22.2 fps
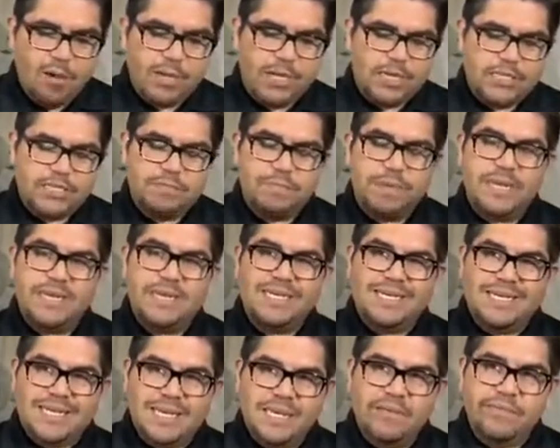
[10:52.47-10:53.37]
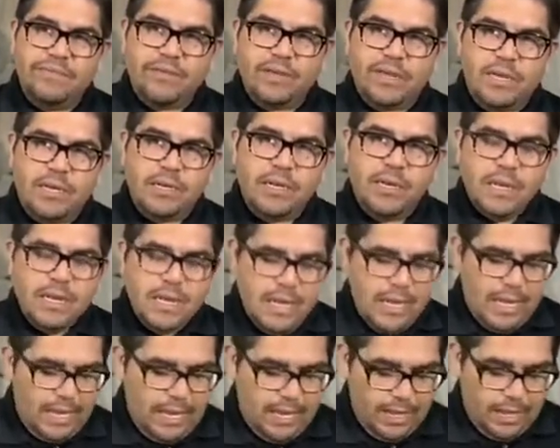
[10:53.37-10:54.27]
He's been given
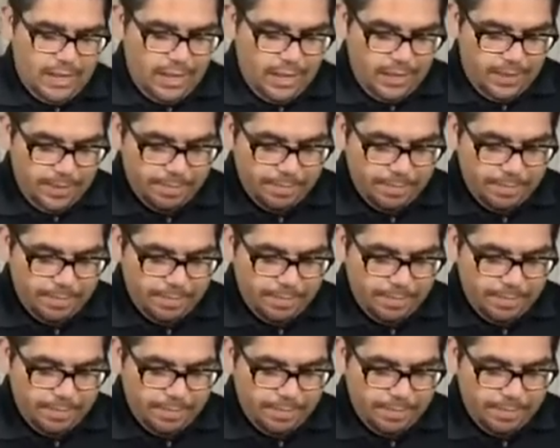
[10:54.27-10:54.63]
uh, uh,